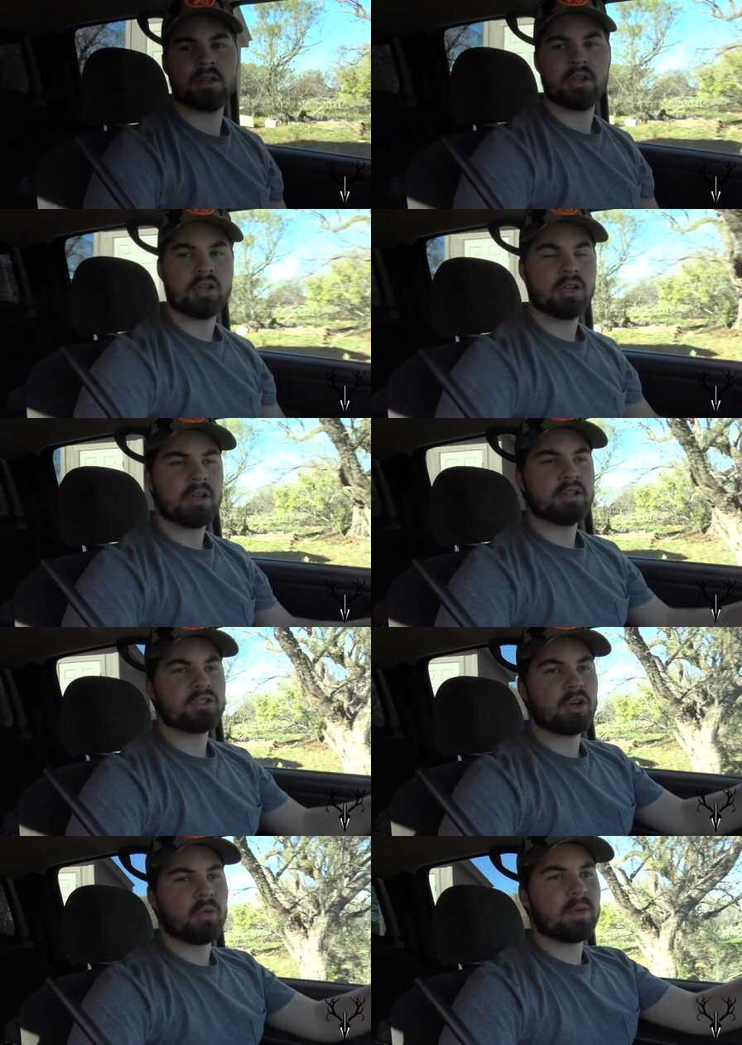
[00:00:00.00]
You want to hold on to it?
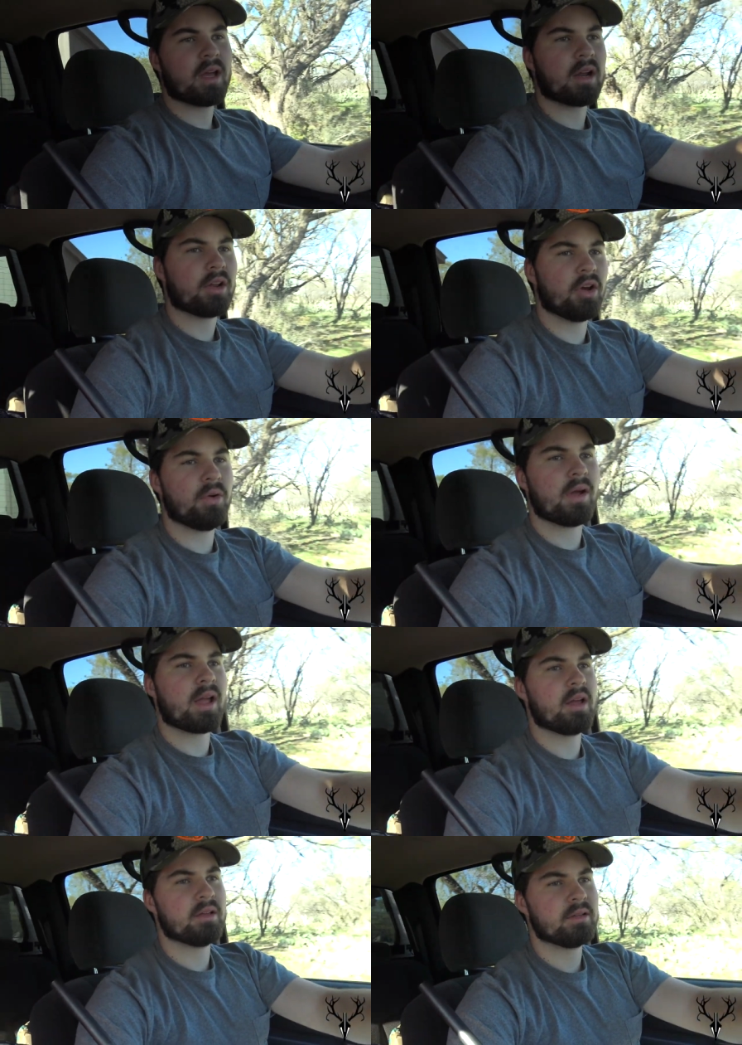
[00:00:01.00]
So we got to go
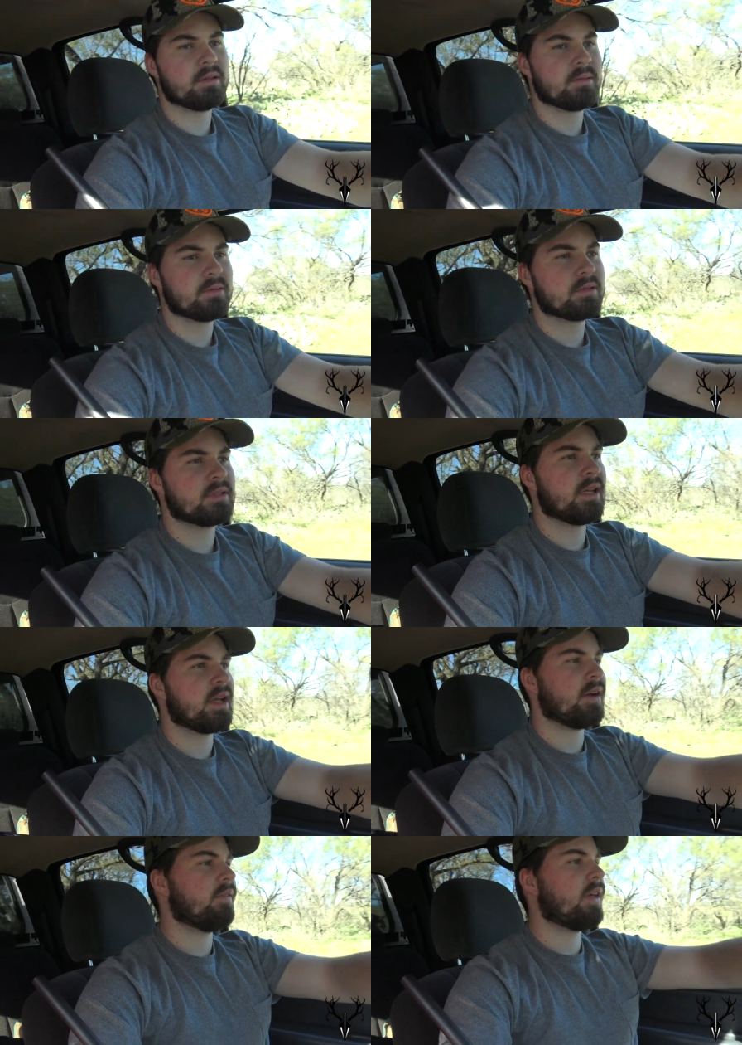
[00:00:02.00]
and take
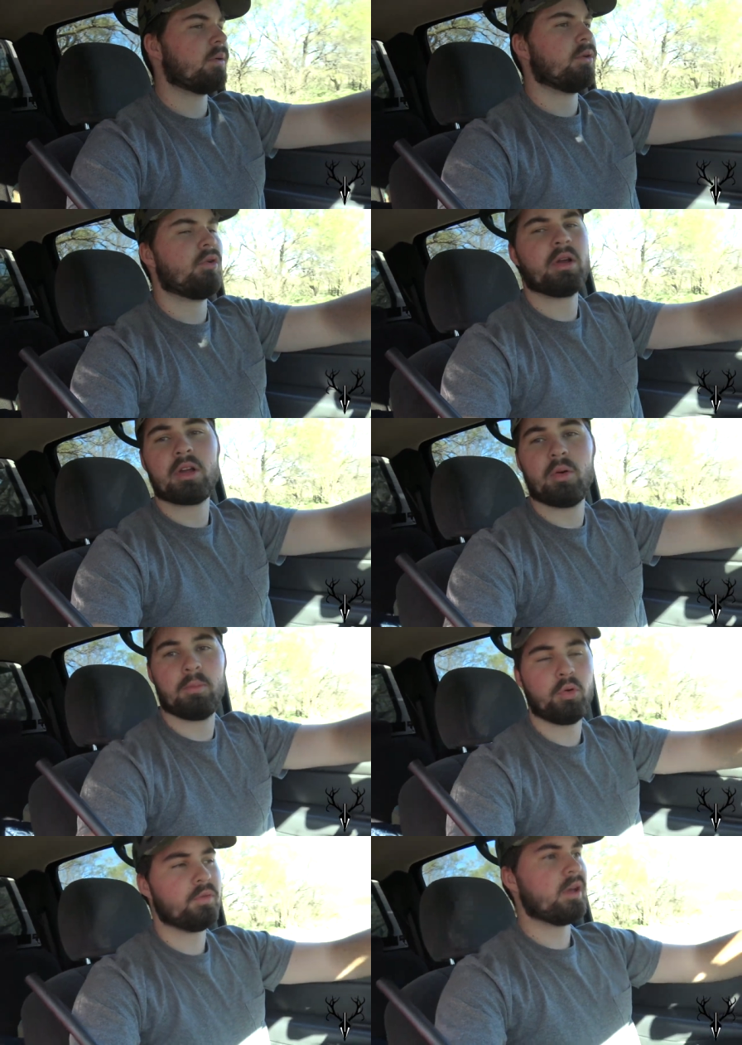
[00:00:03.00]
care of that real quick. Go
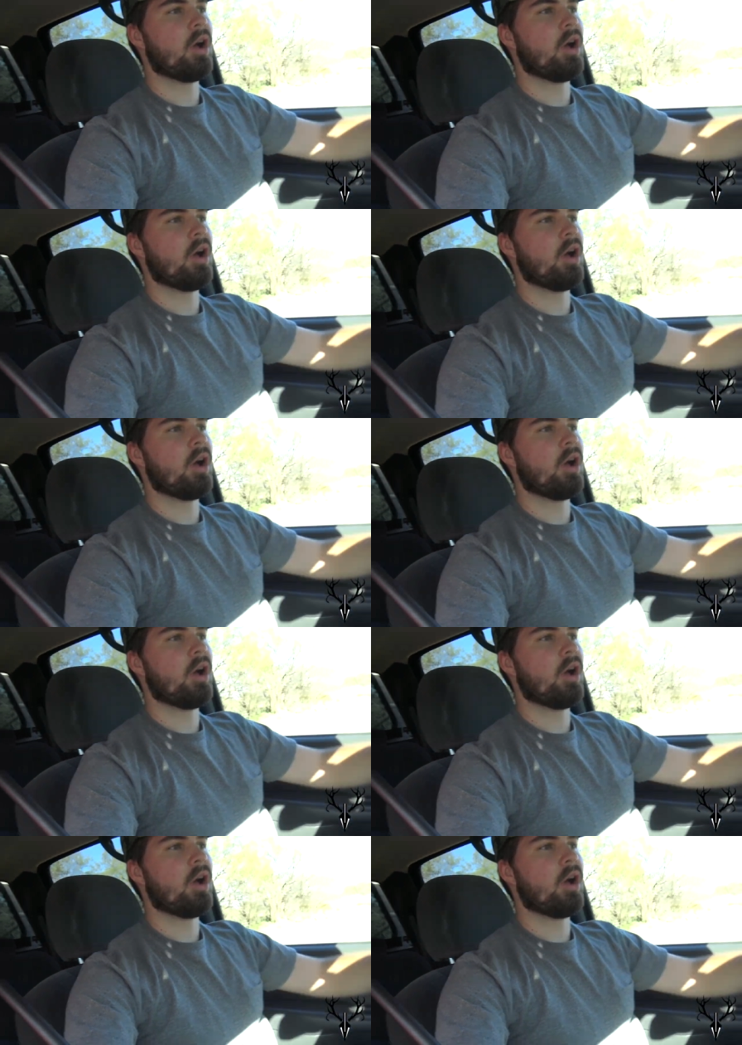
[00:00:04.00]
move